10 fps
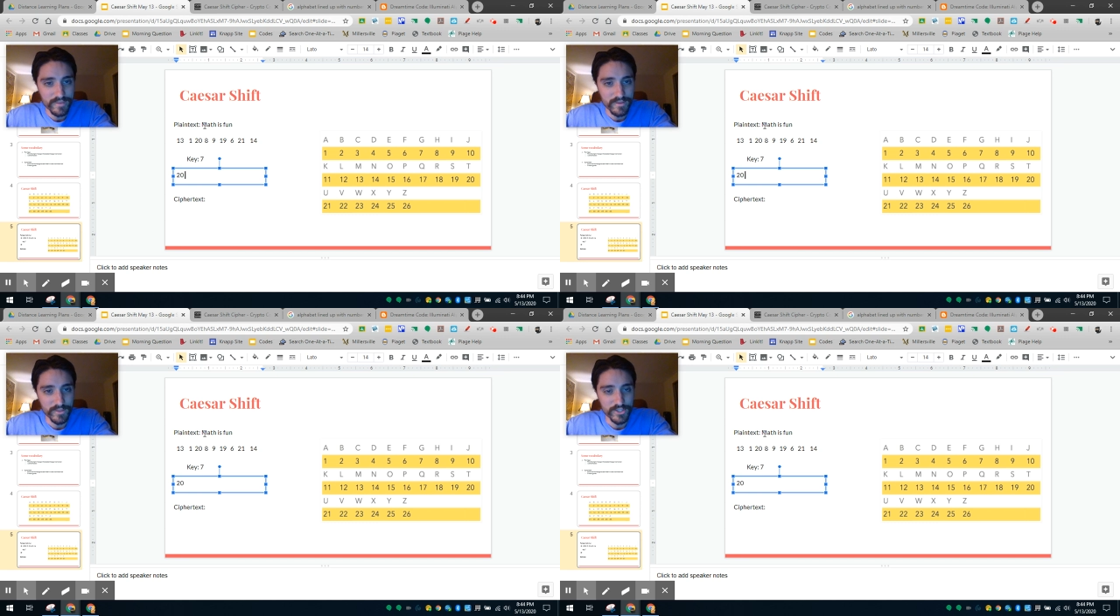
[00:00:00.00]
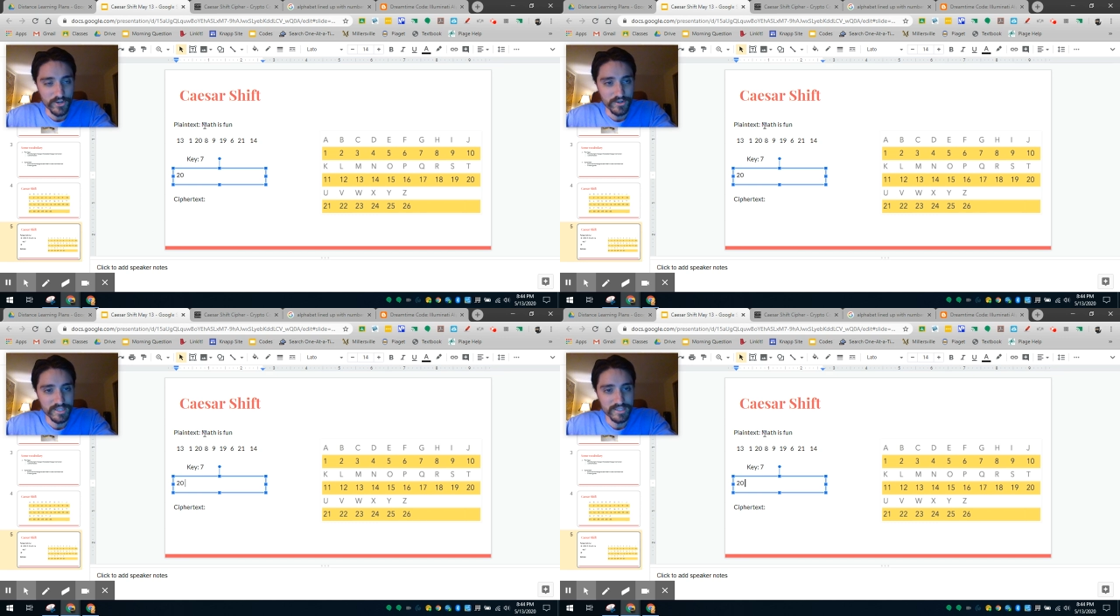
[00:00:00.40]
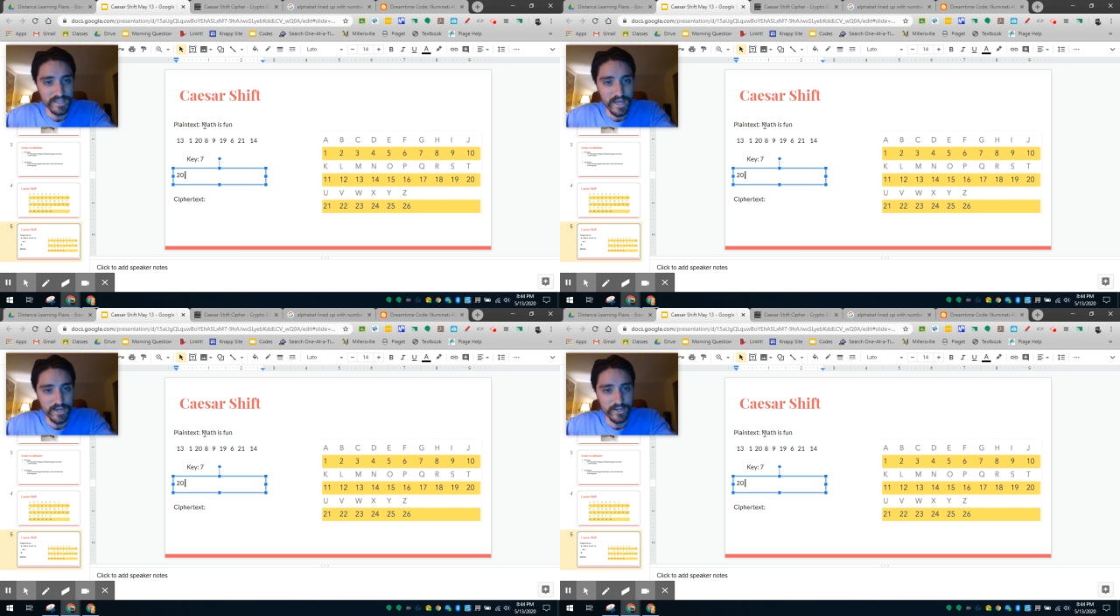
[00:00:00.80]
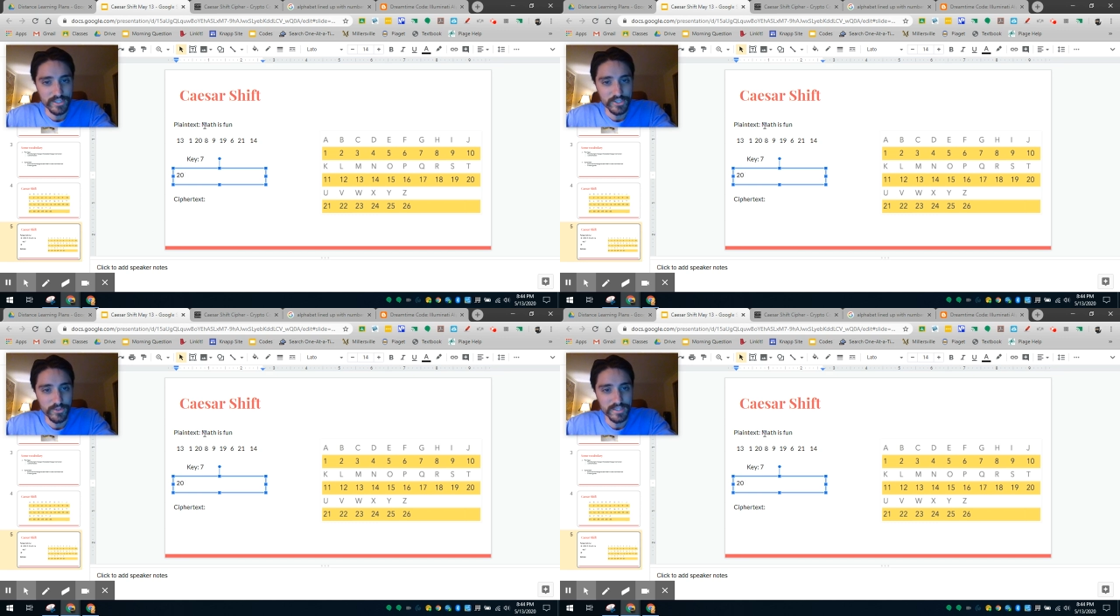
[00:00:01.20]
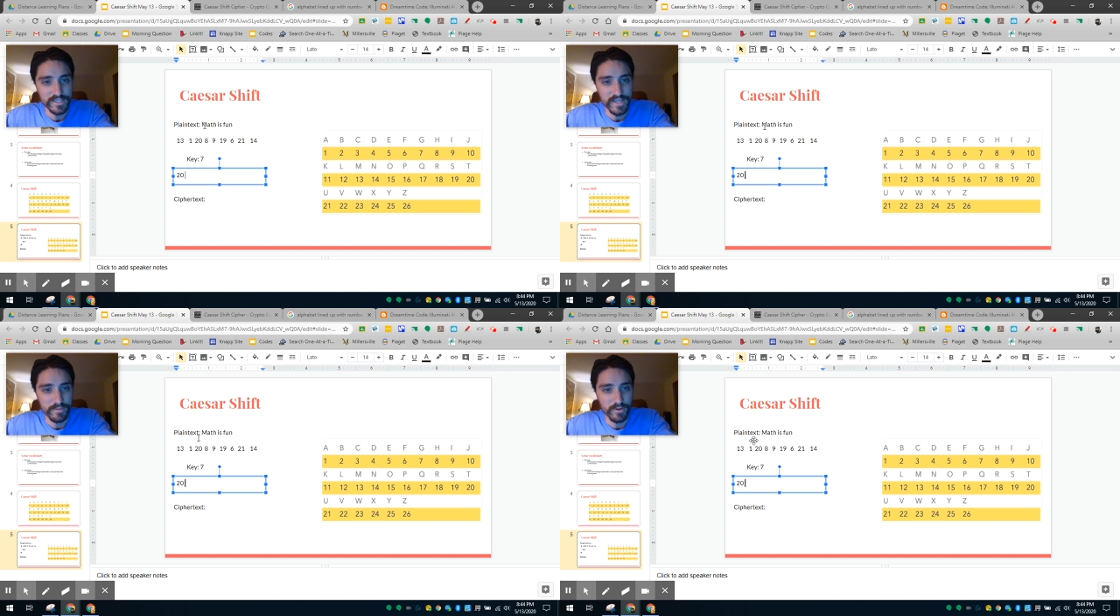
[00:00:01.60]
into its
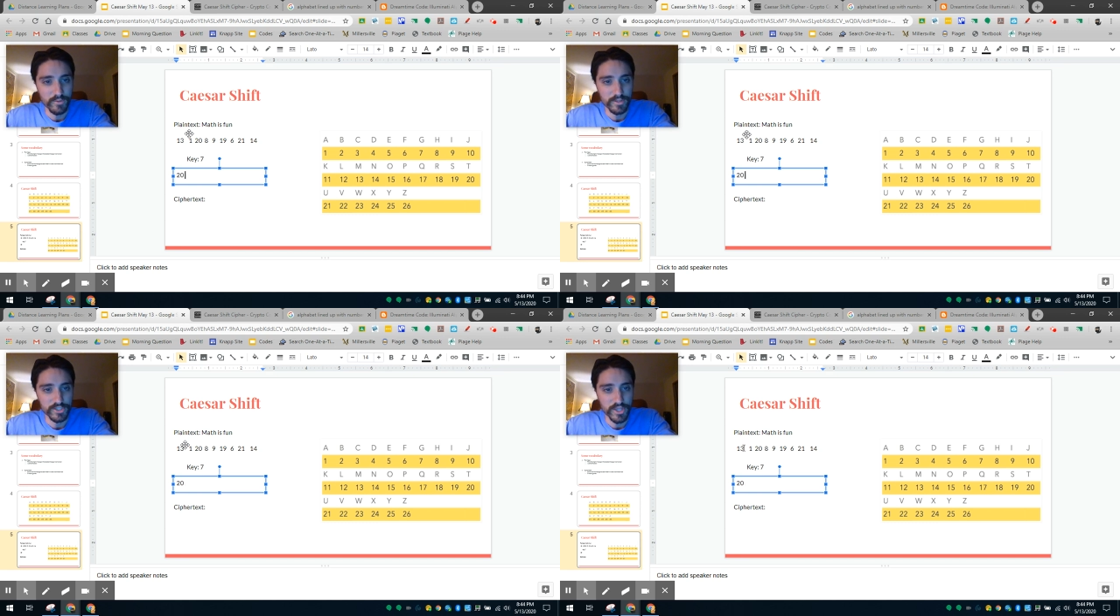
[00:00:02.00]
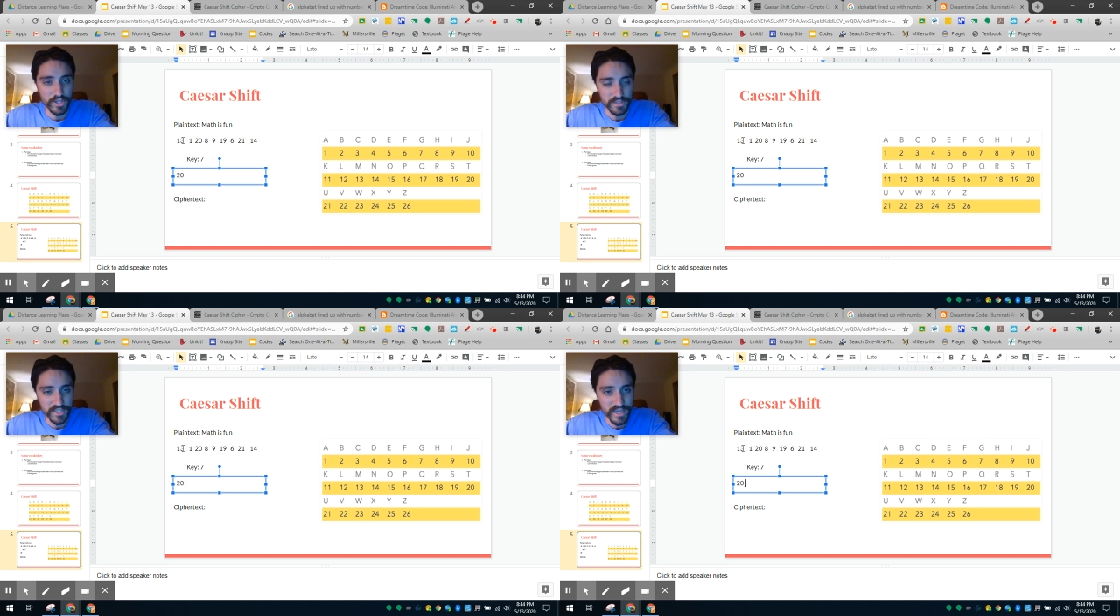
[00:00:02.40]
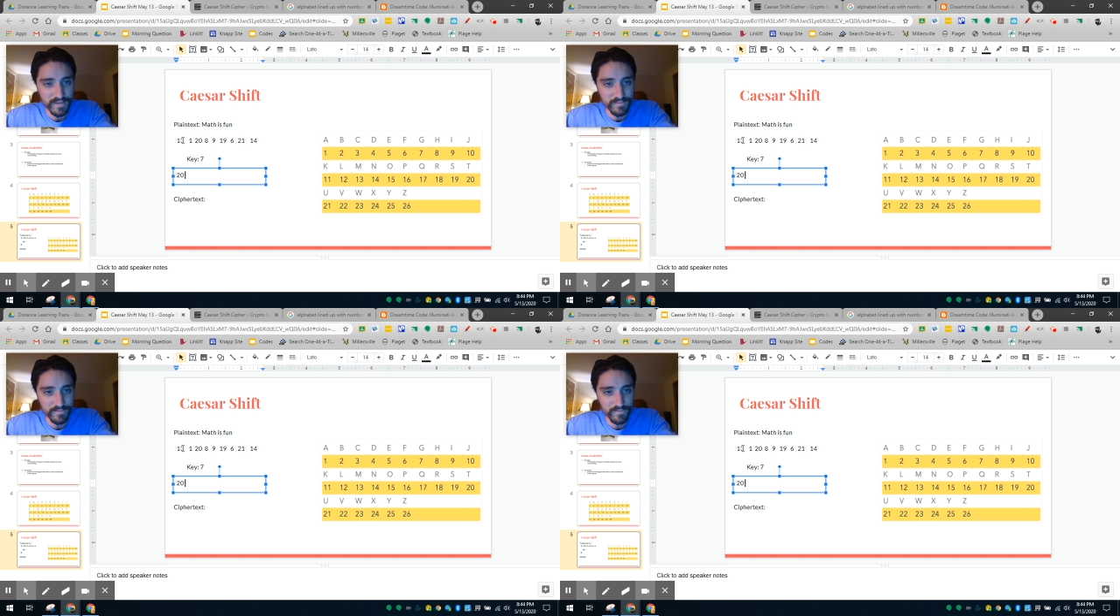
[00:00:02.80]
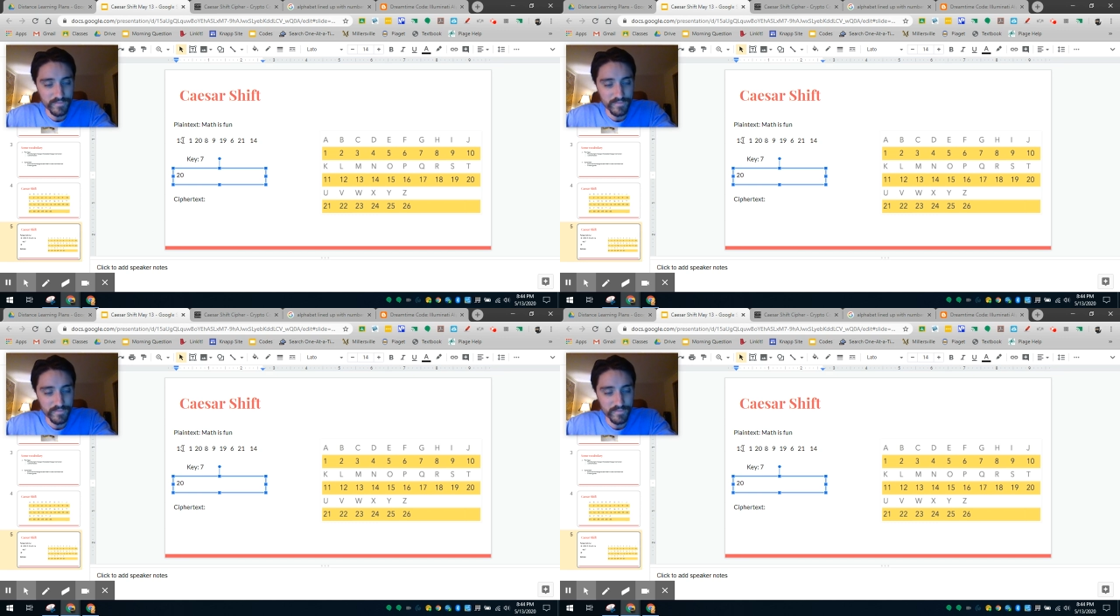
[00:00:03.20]
number, which is 13.